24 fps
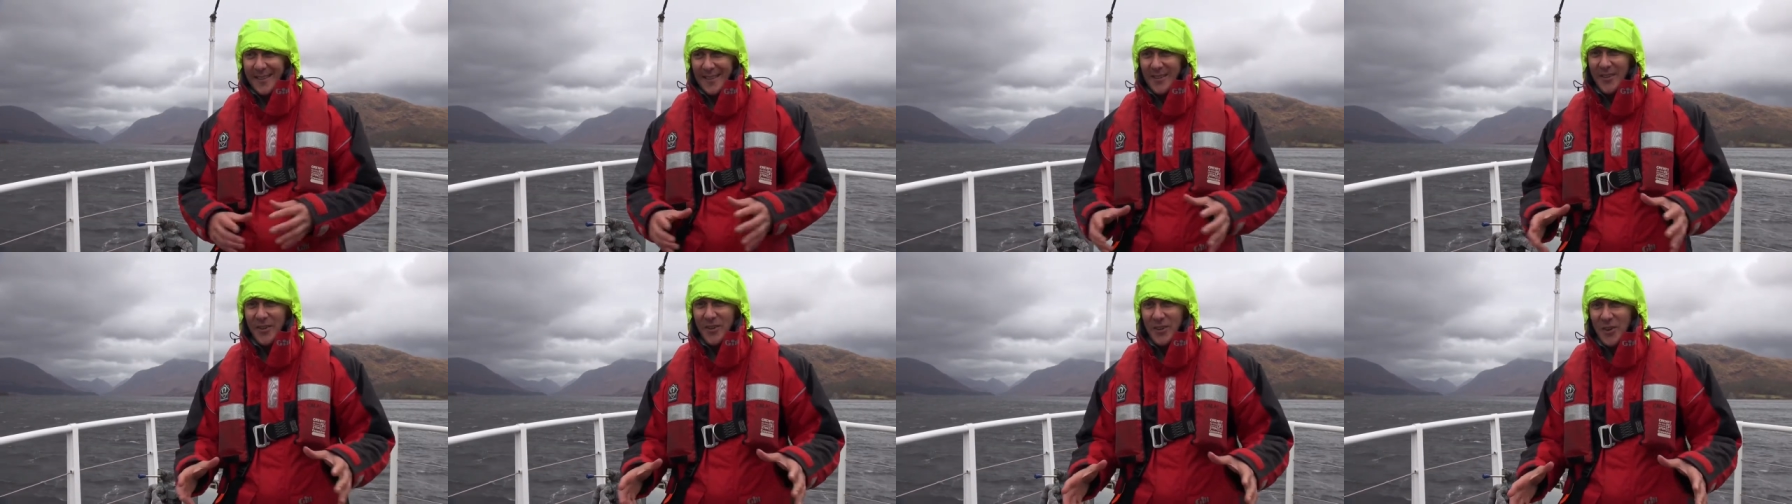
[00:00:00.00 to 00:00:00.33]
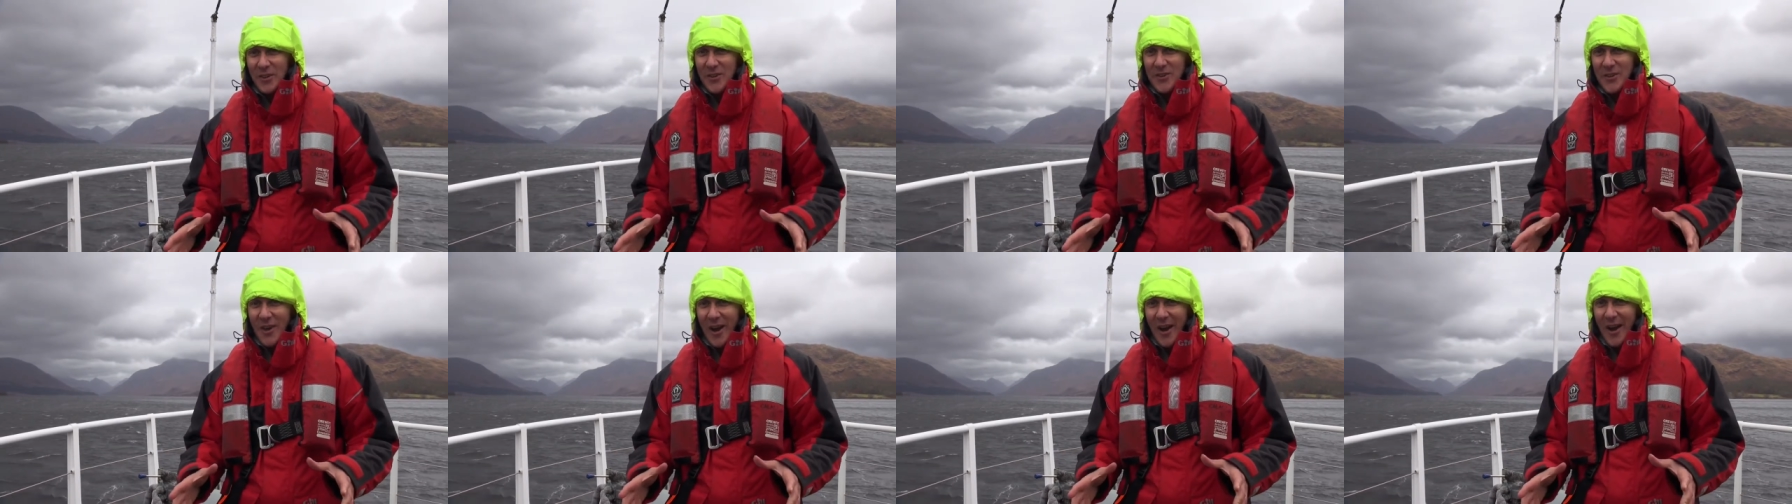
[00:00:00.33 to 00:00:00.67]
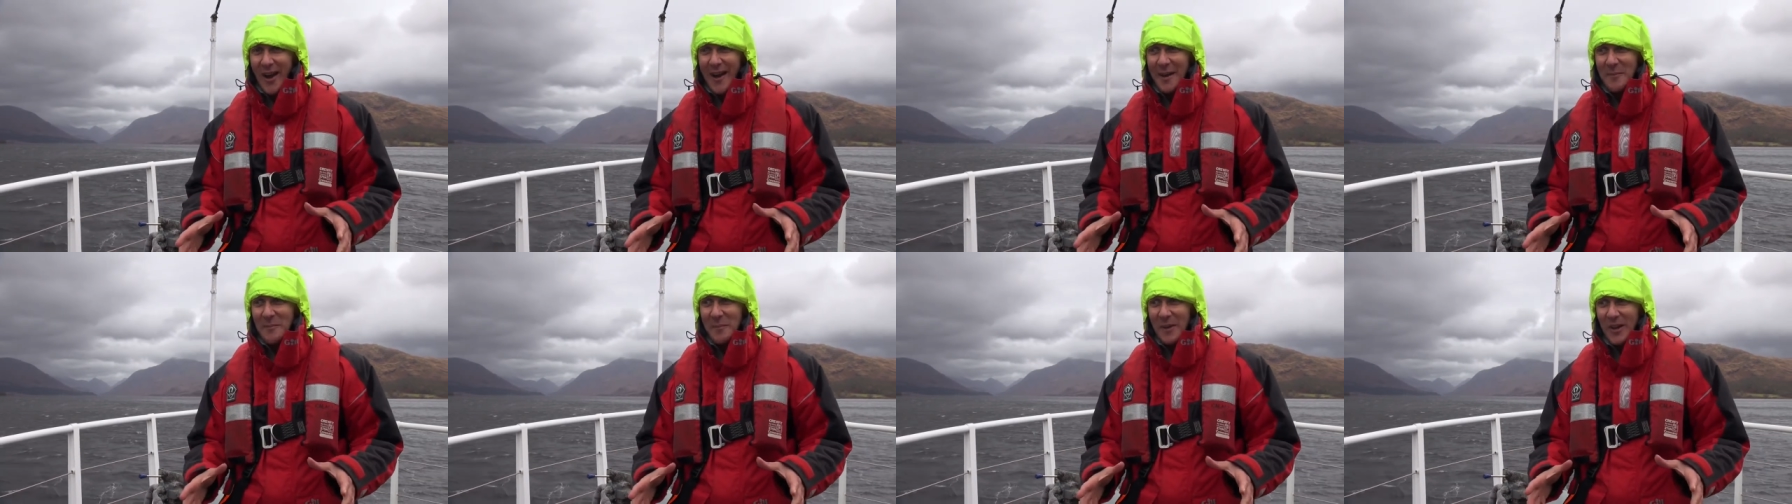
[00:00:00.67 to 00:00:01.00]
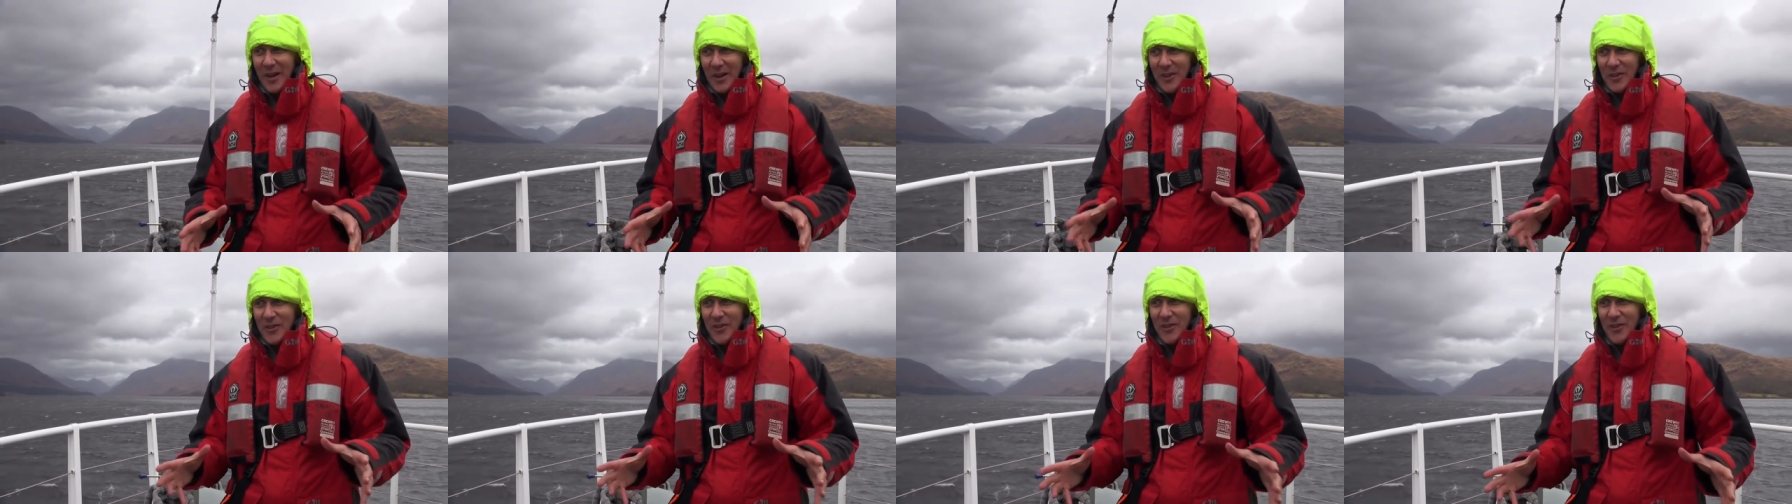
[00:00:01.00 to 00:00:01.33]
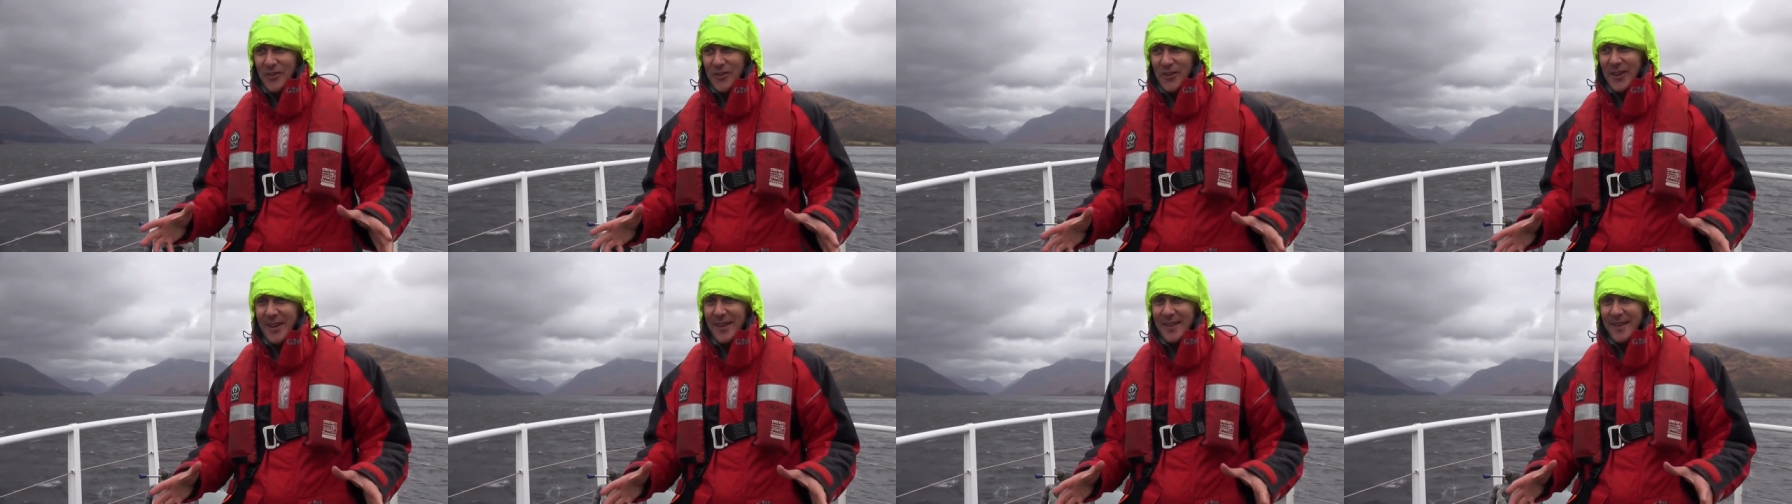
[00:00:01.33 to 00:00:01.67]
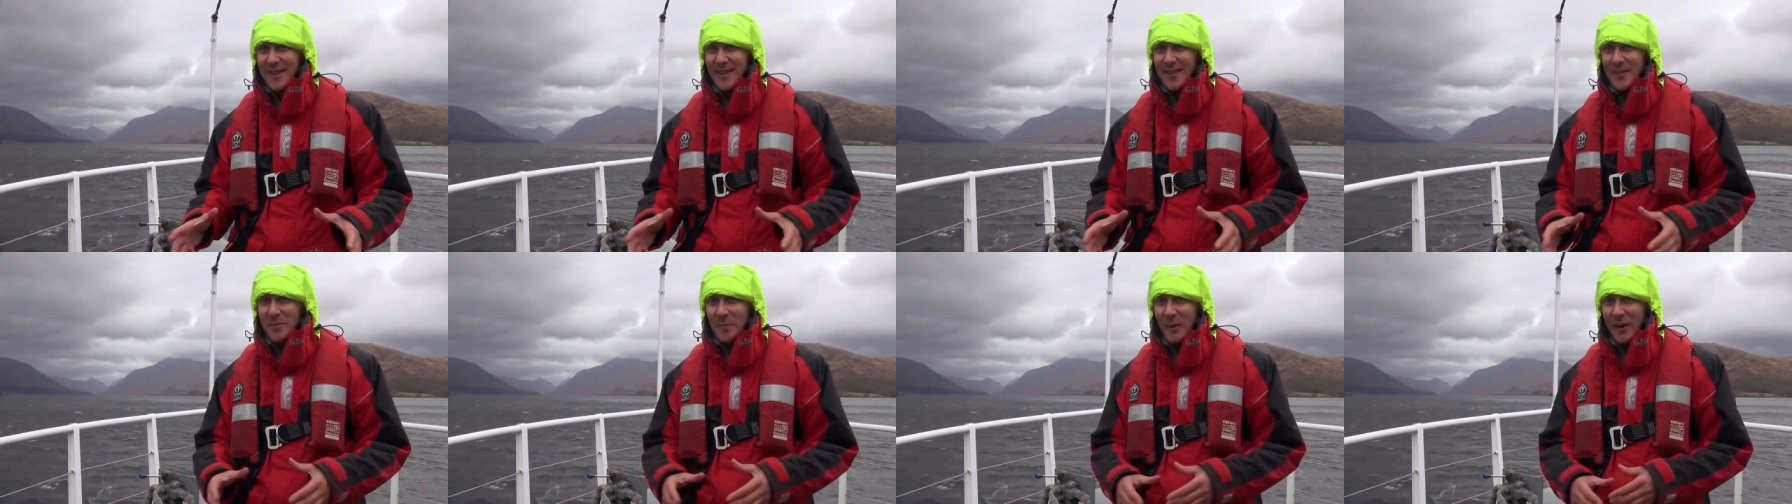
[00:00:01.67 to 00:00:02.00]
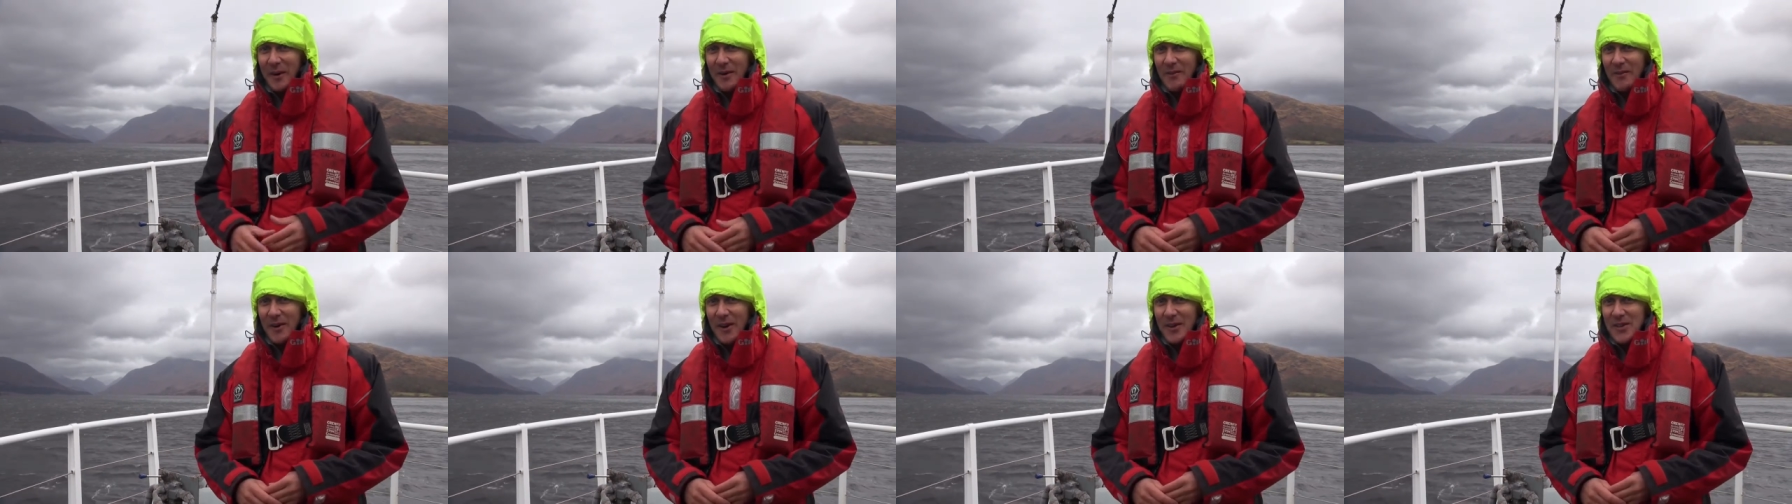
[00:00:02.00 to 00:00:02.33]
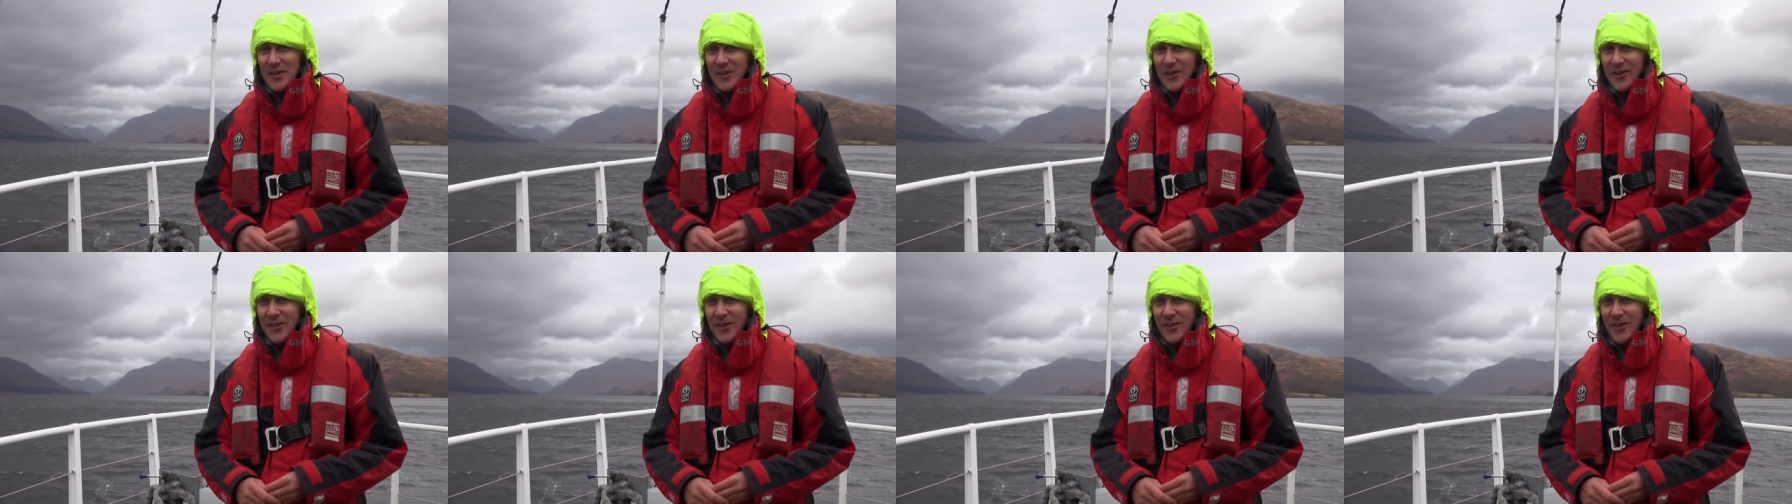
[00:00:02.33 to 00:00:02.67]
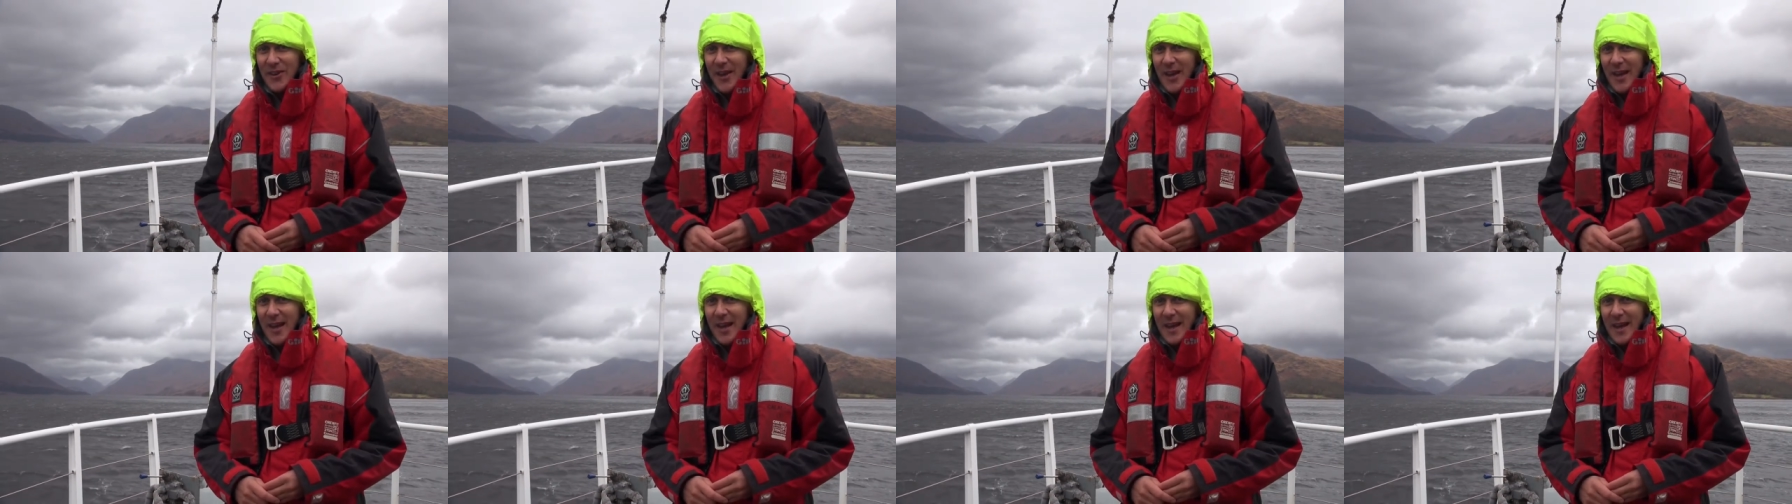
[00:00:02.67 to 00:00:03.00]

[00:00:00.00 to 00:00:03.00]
It's a good time to see these migrations